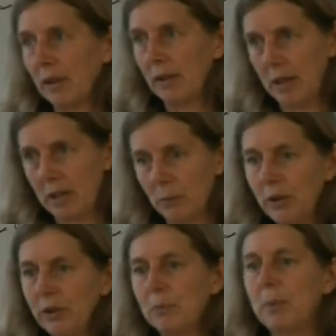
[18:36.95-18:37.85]

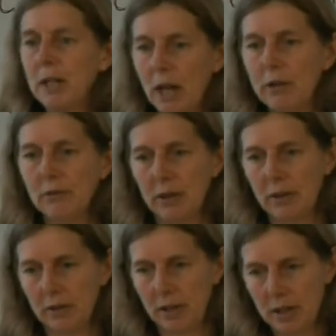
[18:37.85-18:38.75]
been over
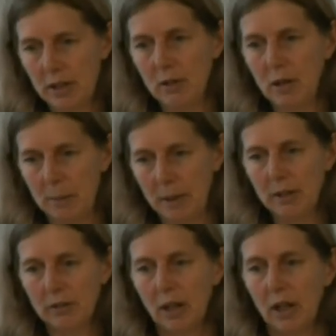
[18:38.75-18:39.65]
the EU limit